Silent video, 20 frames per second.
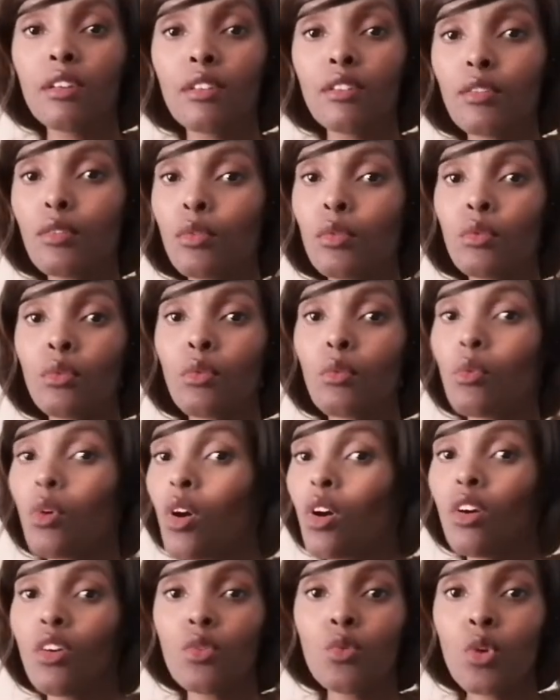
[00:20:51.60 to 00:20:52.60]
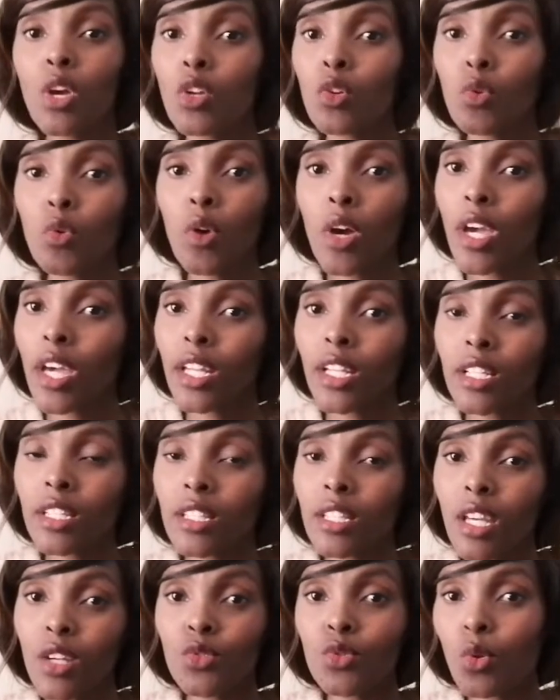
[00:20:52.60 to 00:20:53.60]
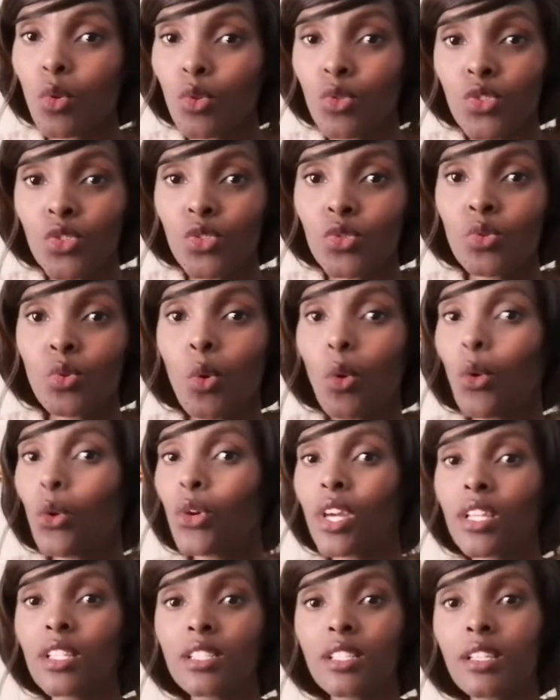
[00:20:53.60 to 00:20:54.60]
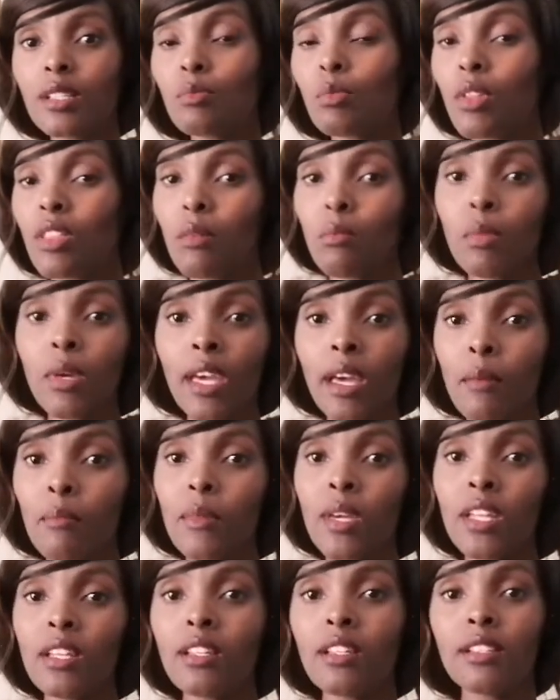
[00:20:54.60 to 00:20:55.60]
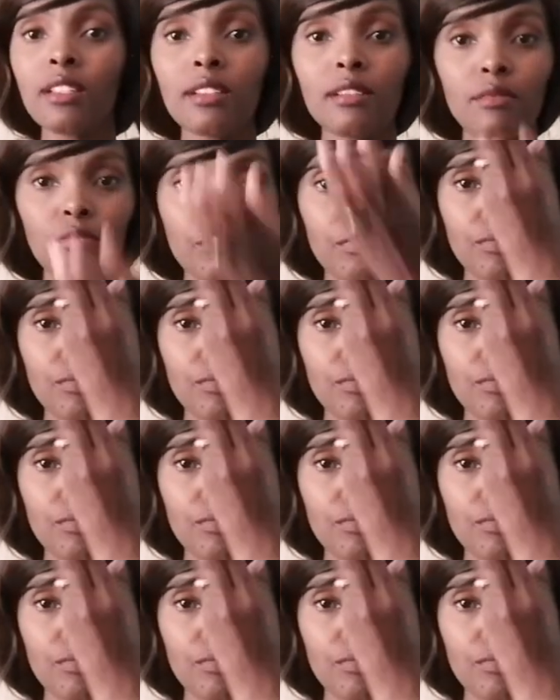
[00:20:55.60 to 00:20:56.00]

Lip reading: you can go ahead and say I told you, or you can just be the bigger man and